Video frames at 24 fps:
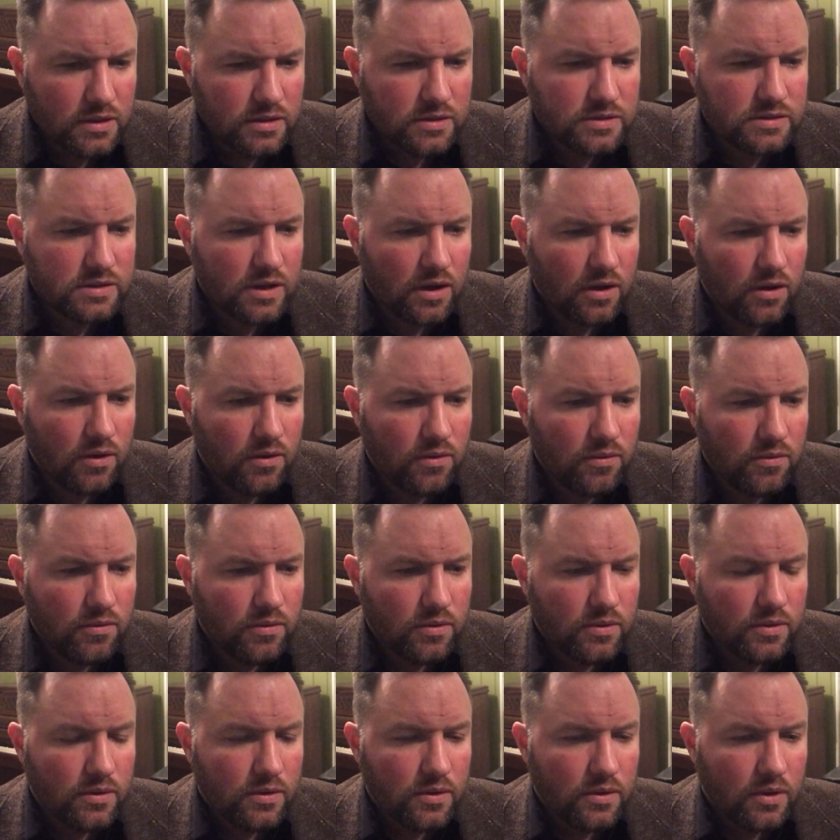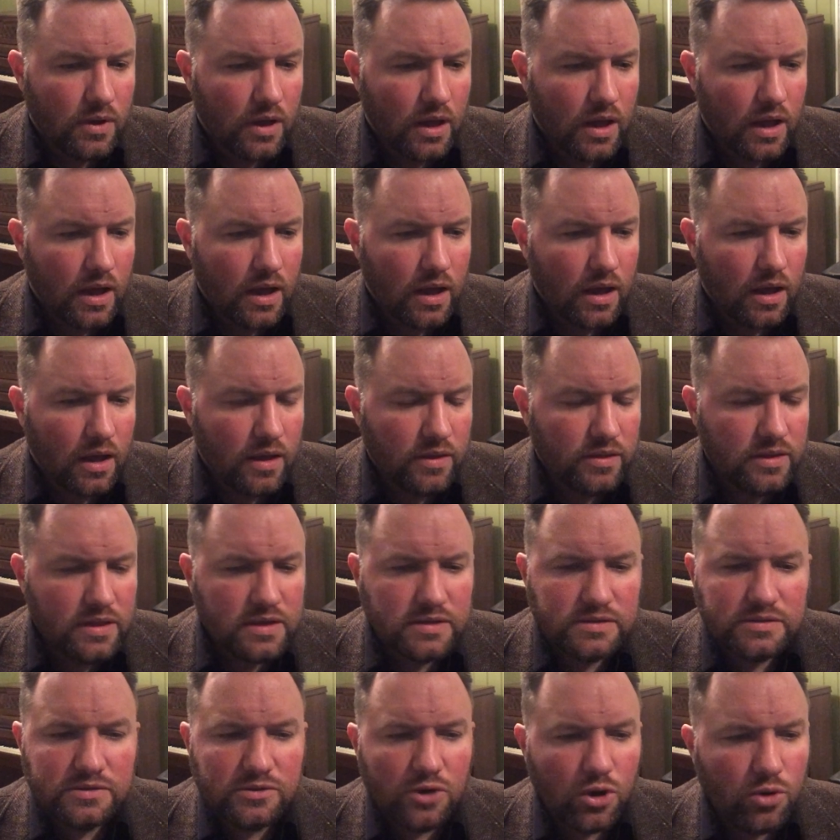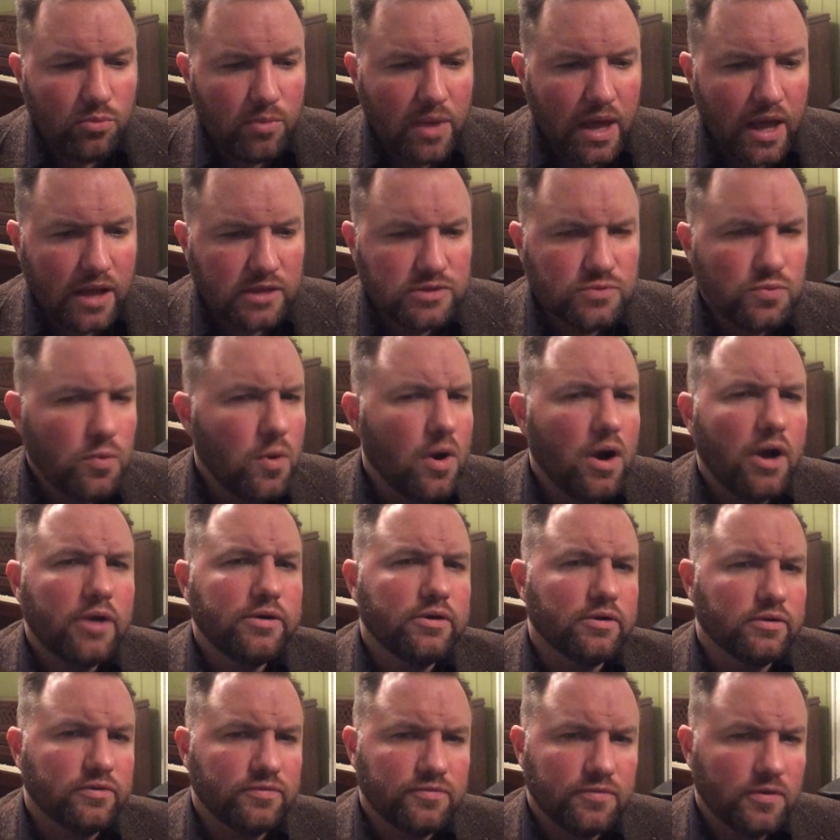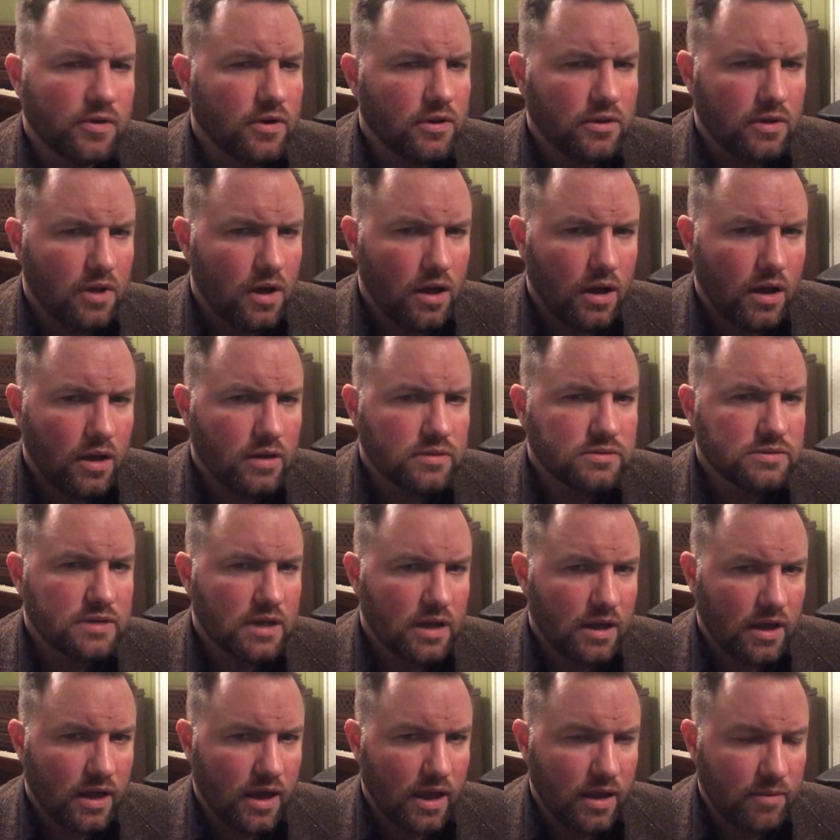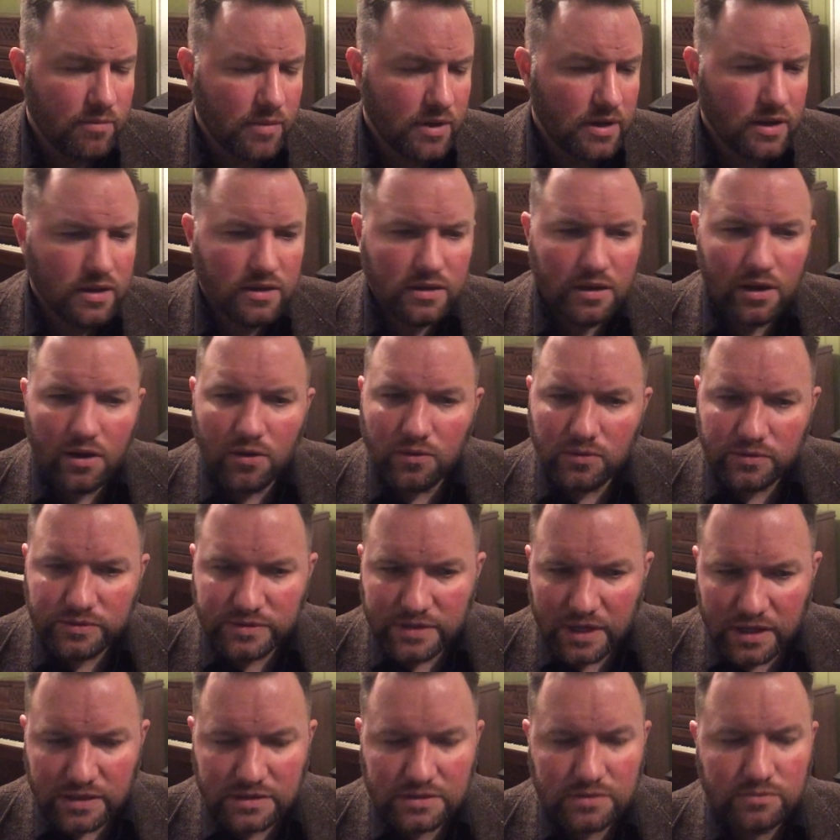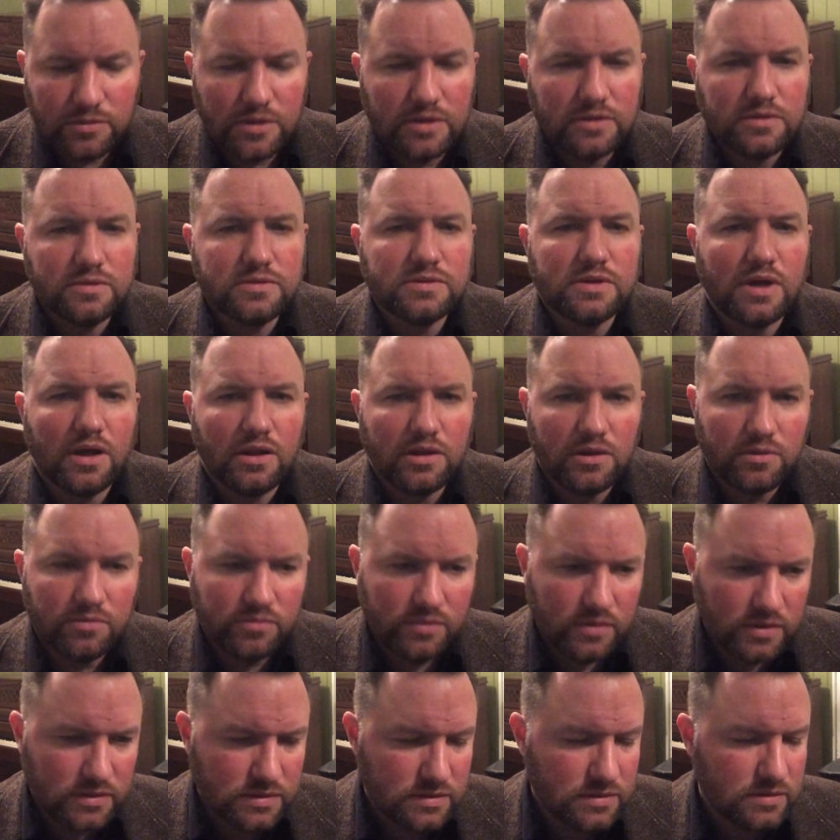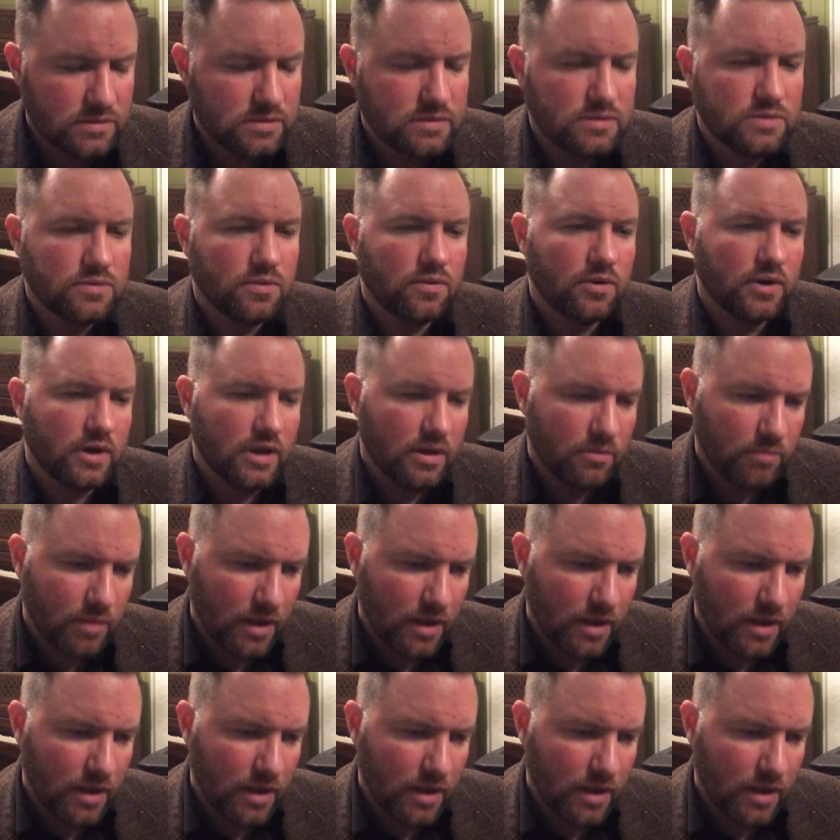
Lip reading: So these nomads wandered for a long time. And in the Old Testament, there's all of this story